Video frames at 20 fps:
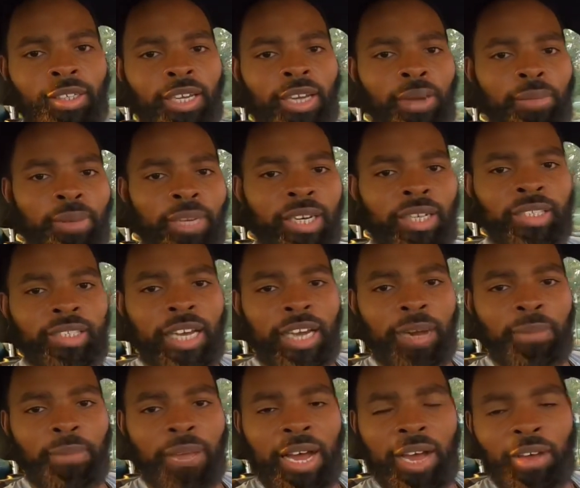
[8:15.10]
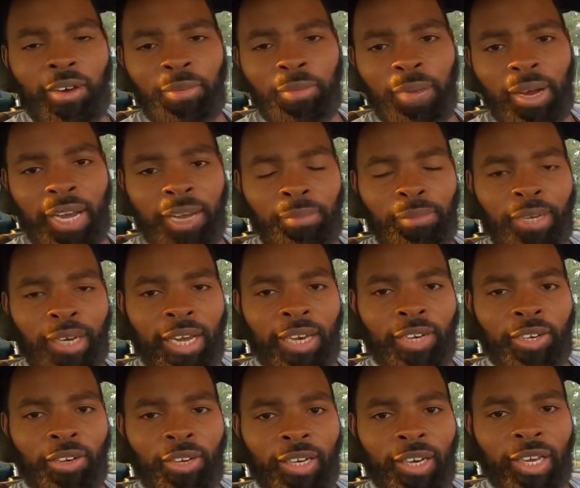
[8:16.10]
I mean, it's not a mountain bike, but I
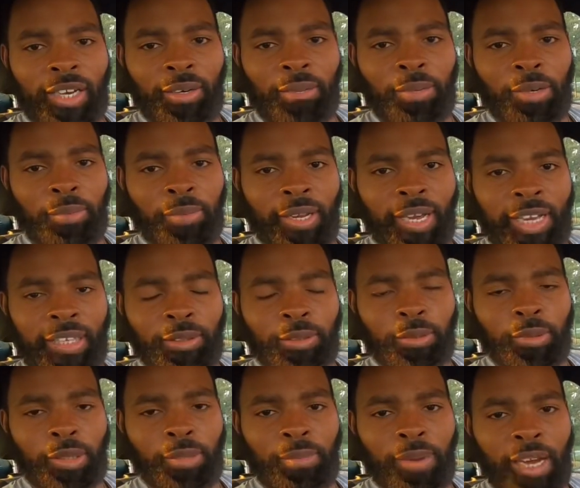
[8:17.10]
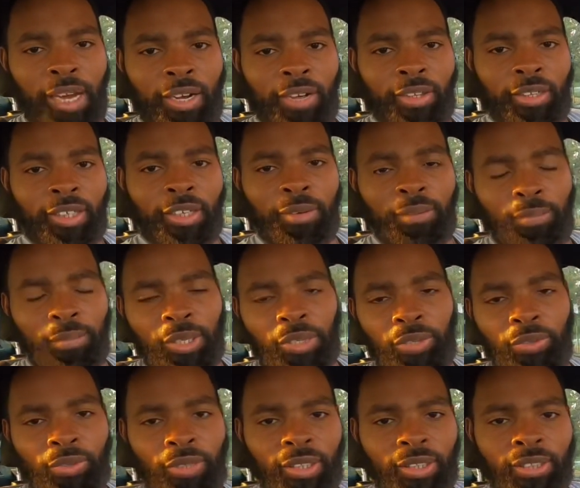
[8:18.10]
know a lot of people ask me about
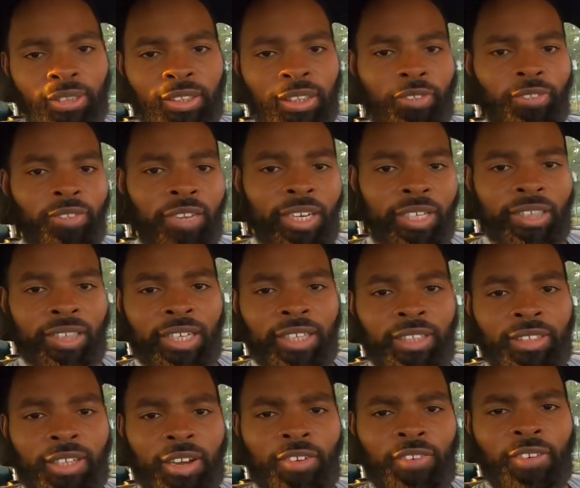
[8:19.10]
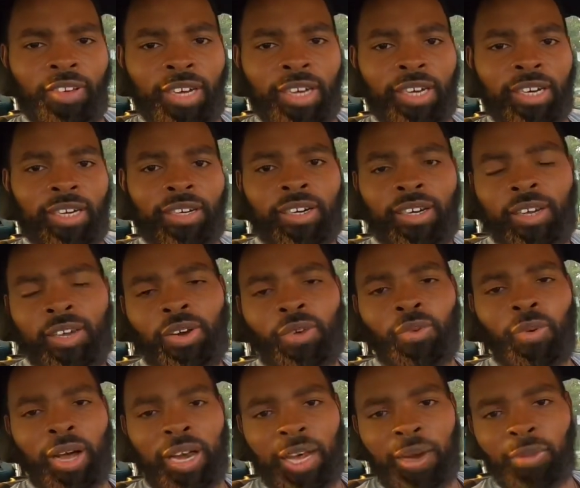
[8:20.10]
commuting and stuff like that. So I figured
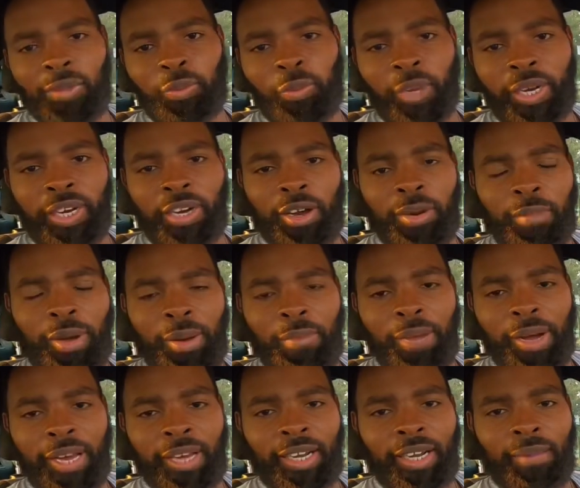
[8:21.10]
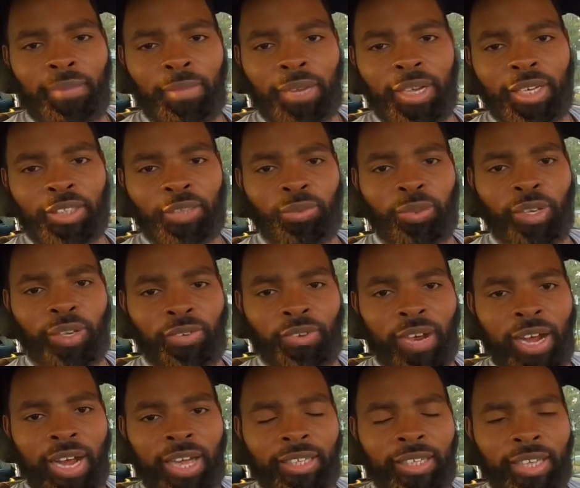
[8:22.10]
while I was waiting on my bike, I might as well
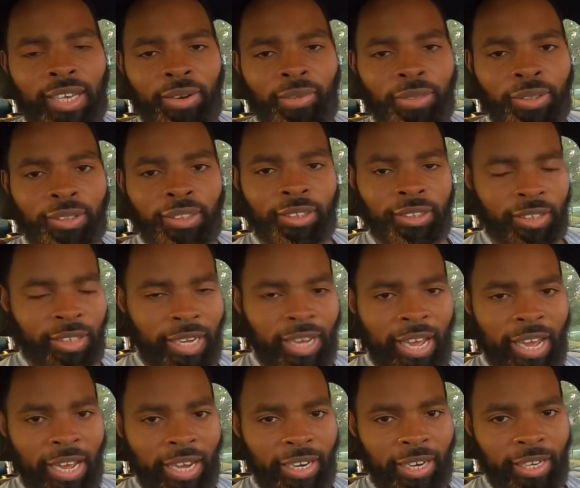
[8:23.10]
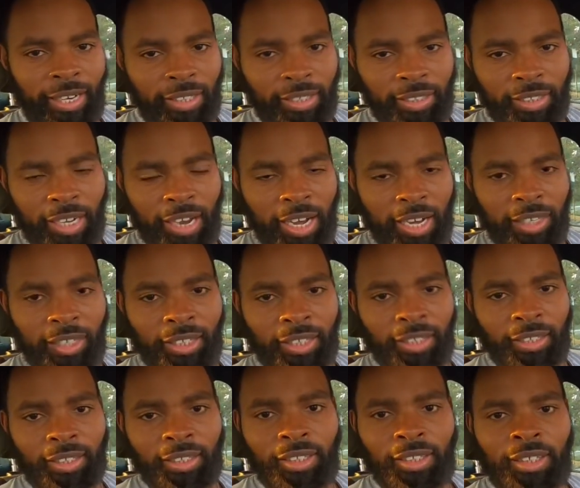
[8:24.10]
ride that one since they had it in stock
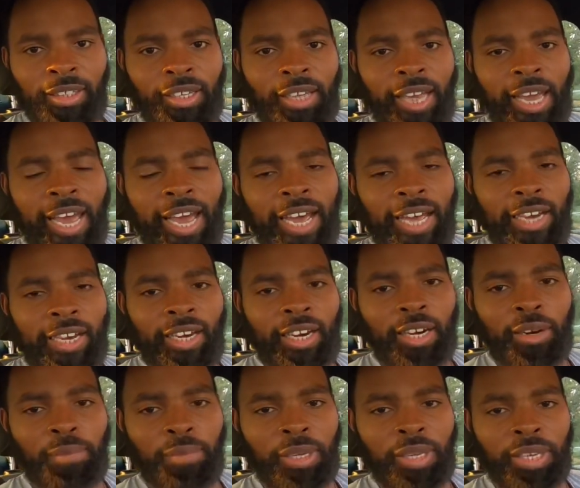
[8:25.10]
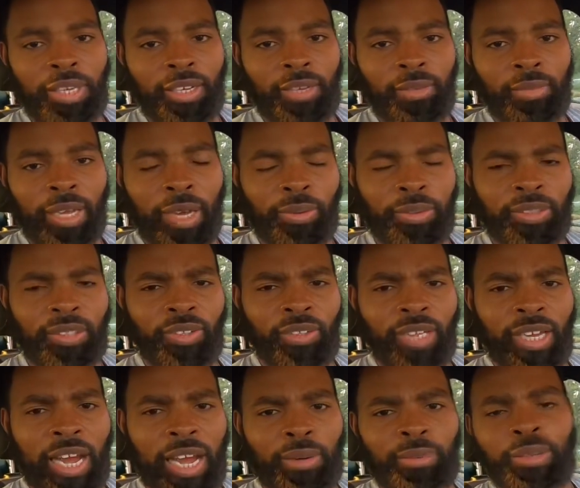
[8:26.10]
and had it in a medium. That was the
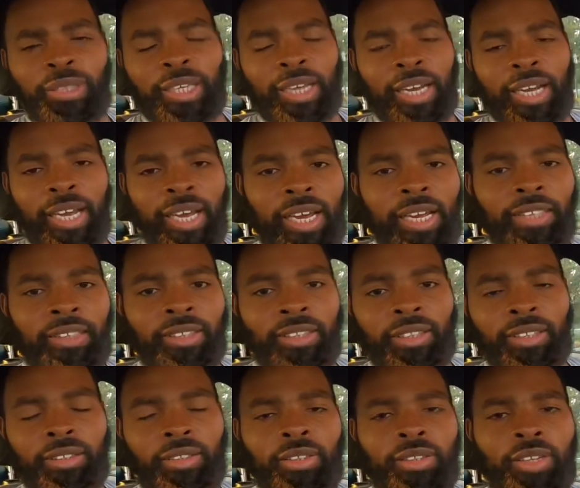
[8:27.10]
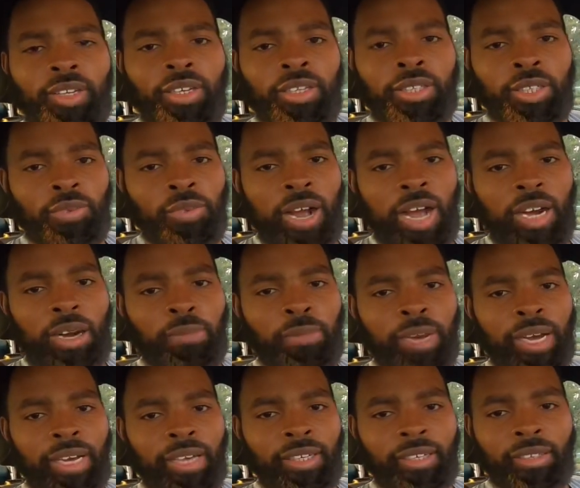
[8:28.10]
only option I had to to ride a
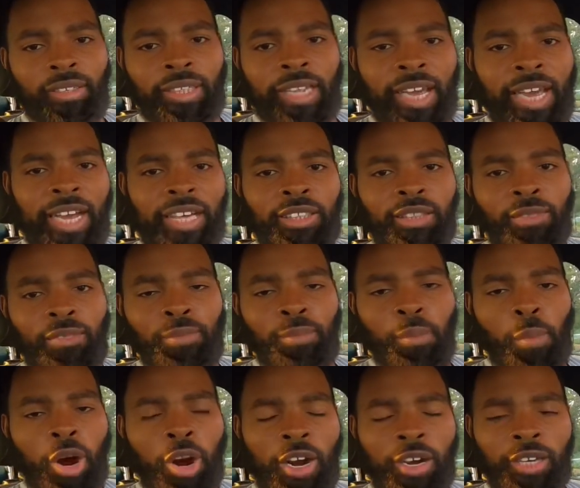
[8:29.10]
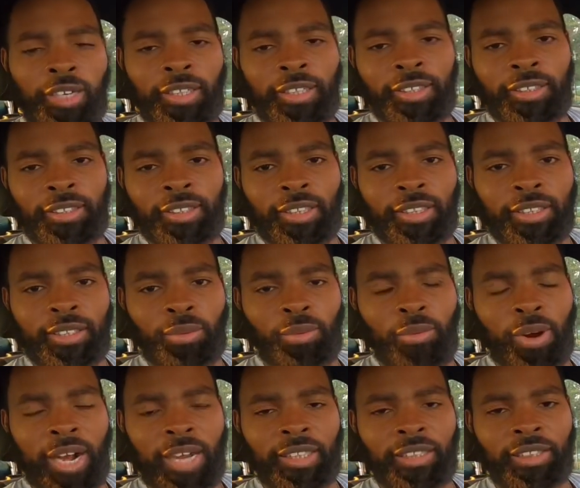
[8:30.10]
bike. They had some Marlins and some
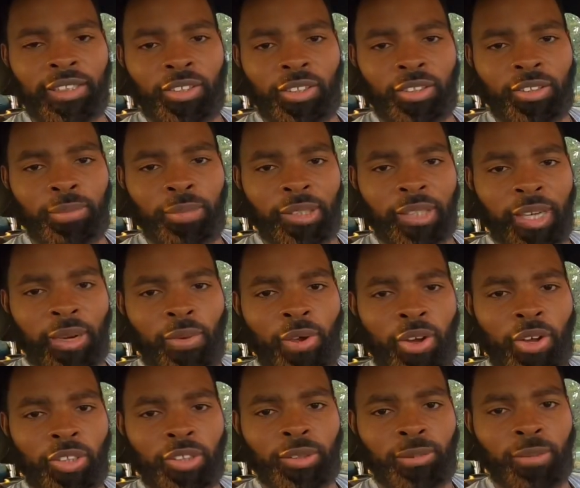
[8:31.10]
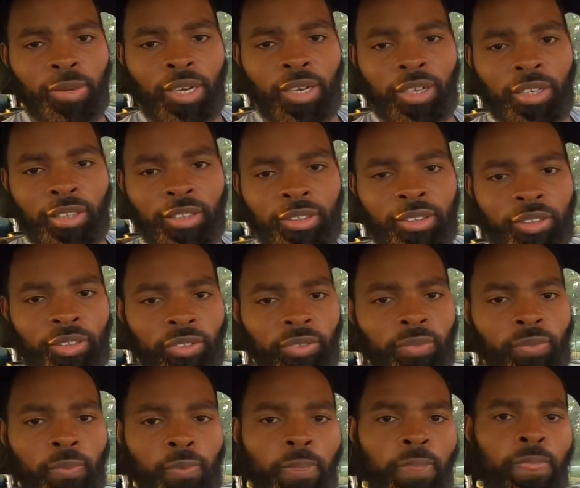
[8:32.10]
Roscoes, but they were all small. So
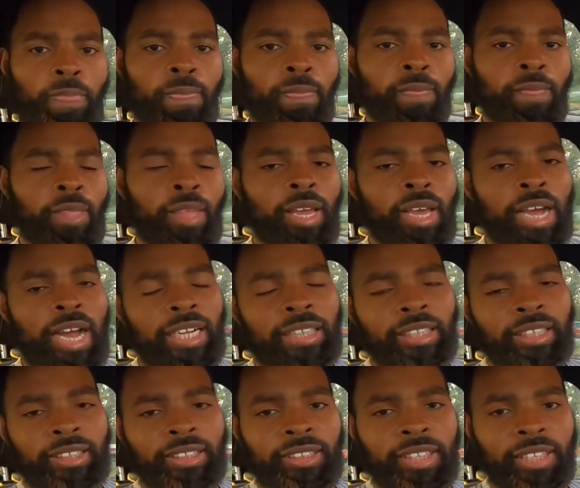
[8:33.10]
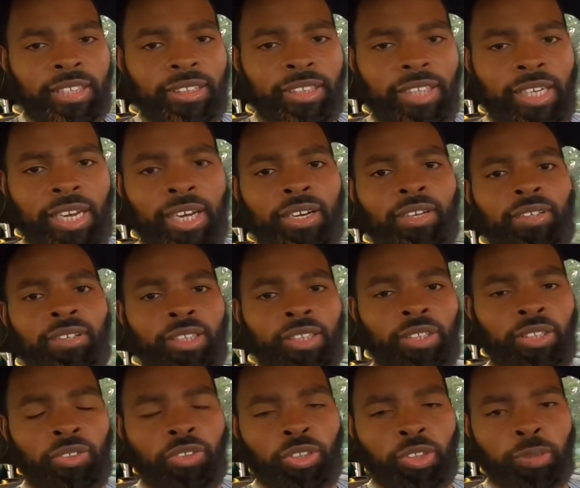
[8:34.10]
I just tested out the
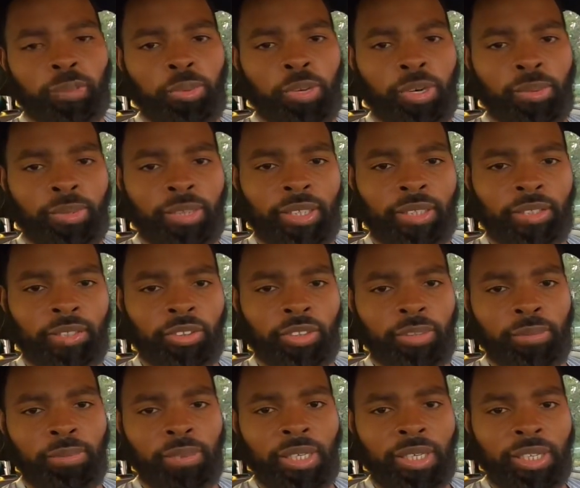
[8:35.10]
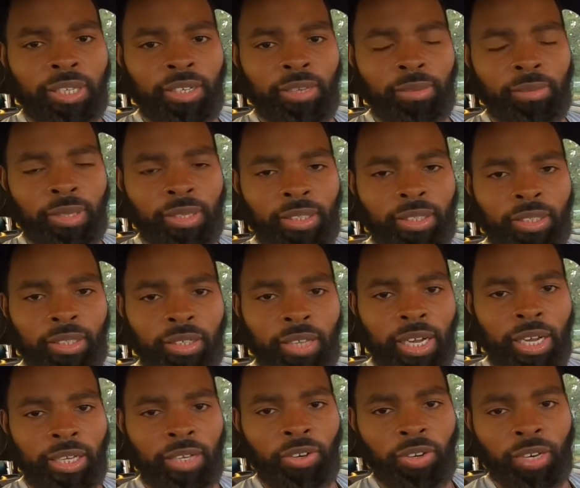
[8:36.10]
dual sport because it was a medium. And
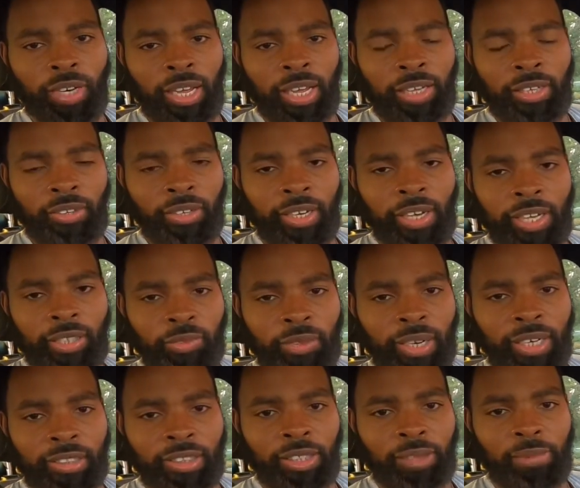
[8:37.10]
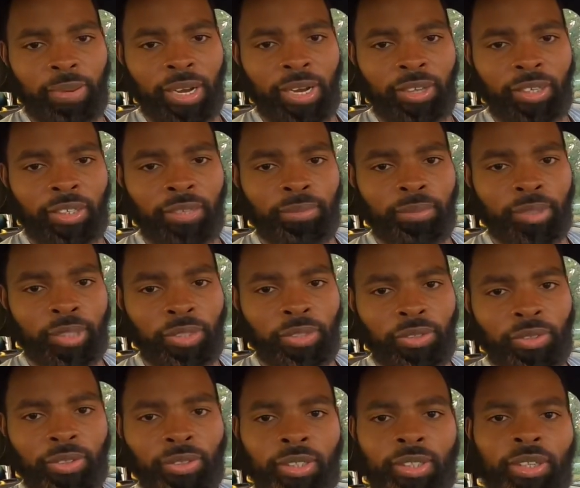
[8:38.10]
I know a lot of you guys were asking about
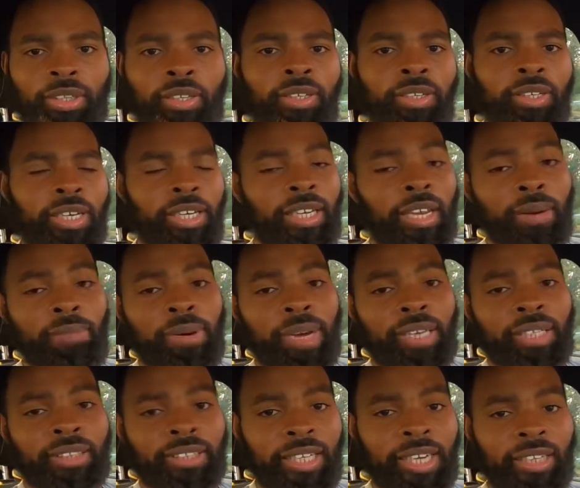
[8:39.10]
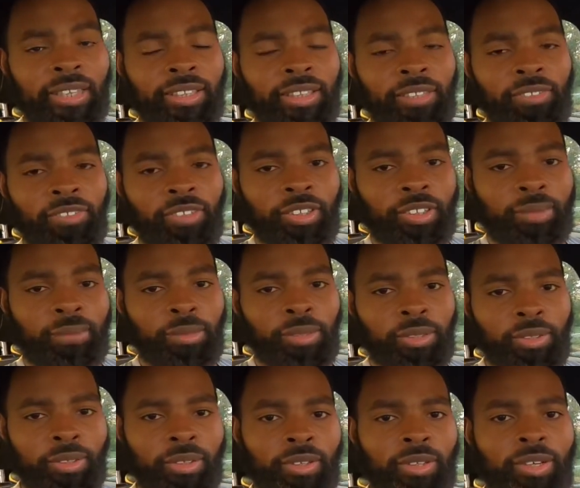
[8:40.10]
commuting. And that bike is excellent for
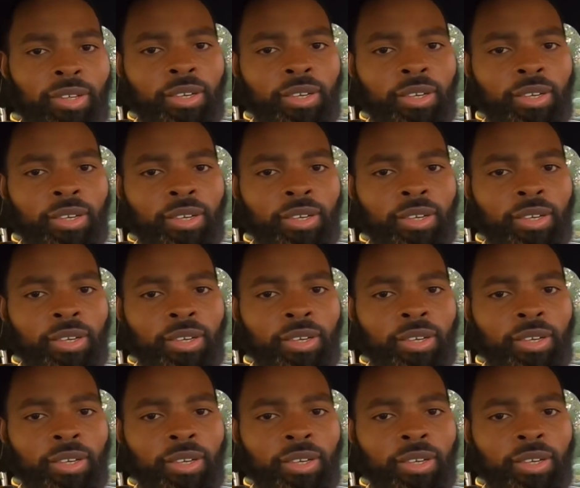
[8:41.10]
commuting.